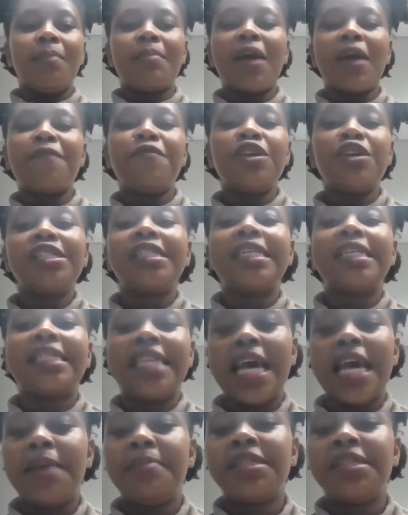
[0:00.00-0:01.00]
My first
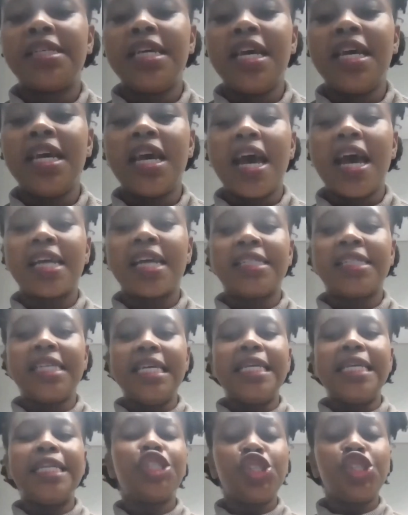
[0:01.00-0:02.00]
attempt at
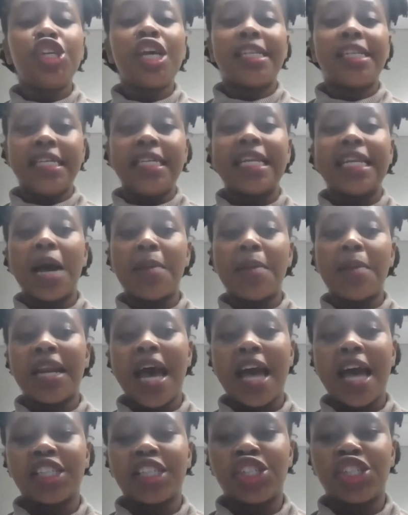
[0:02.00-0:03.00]
initiating climate
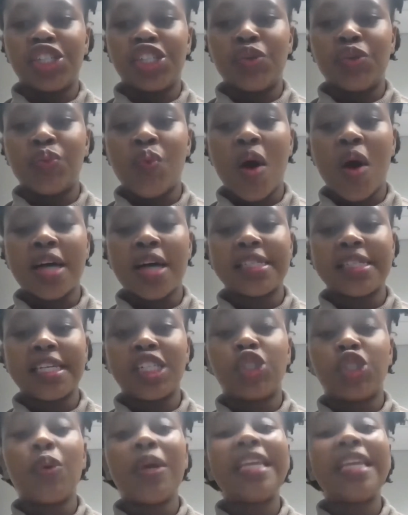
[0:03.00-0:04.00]
action was
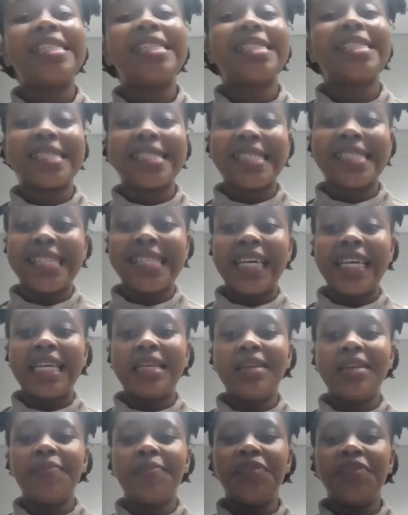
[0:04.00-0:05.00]
in
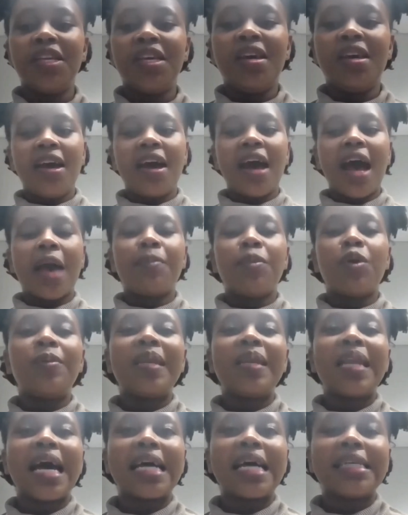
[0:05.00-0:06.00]
2016. I
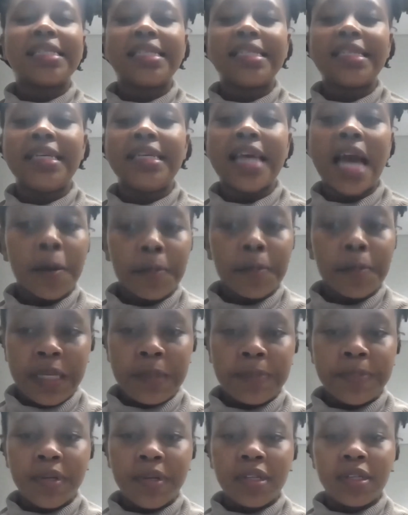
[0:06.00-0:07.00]
mobilized young
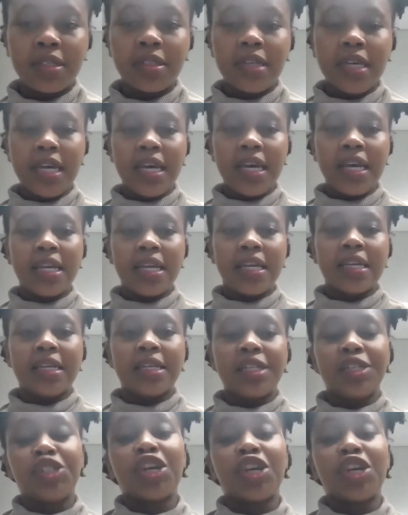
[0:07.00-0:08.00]
people
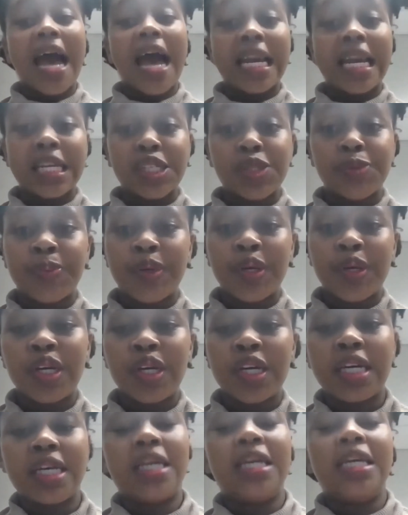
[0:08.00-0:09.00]
in
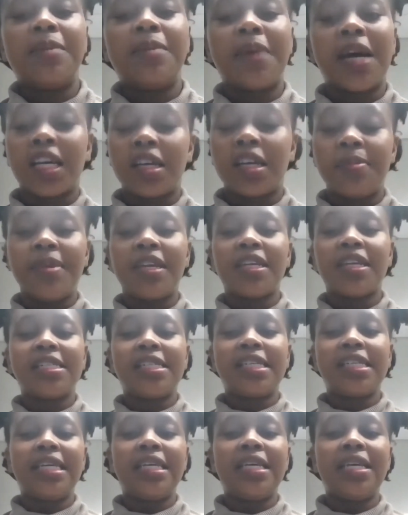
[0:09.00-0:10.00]
Johannesburg in my
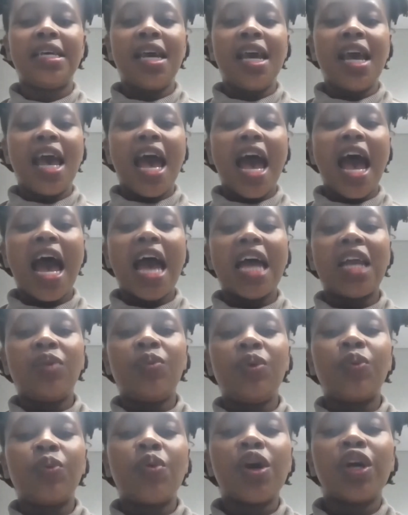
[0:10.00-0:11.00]
community, and
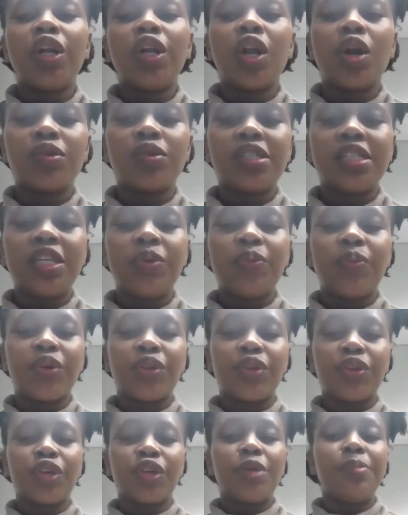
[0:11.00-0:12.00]
we worked closely
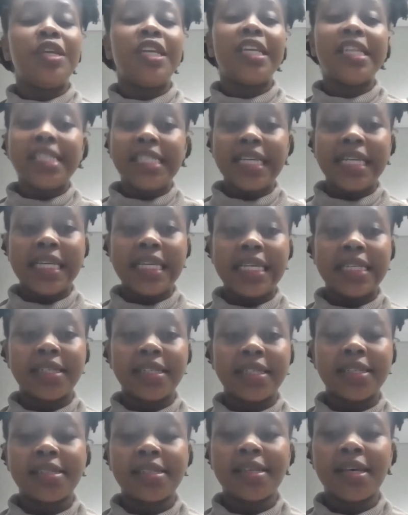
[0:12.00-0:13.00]
with community
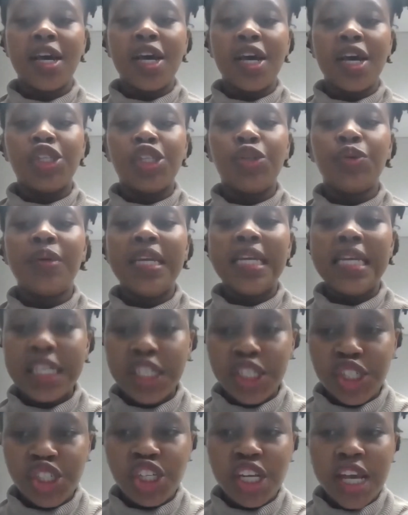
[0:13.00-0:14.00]
leaders to
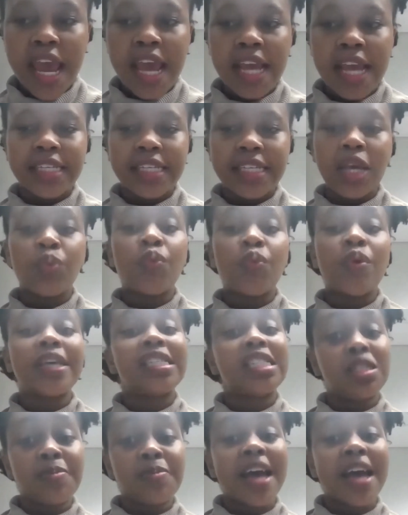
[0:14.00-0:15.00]
initiate a
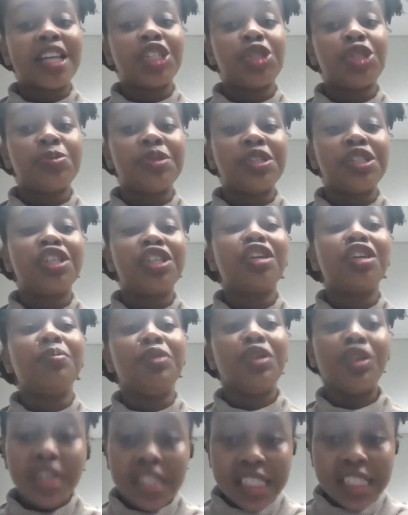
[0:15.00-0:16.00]
waste management
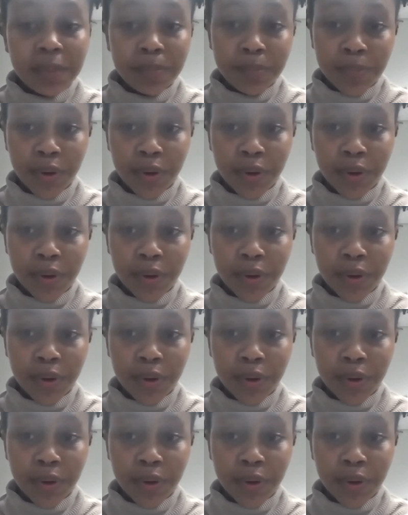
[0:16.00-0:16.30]
community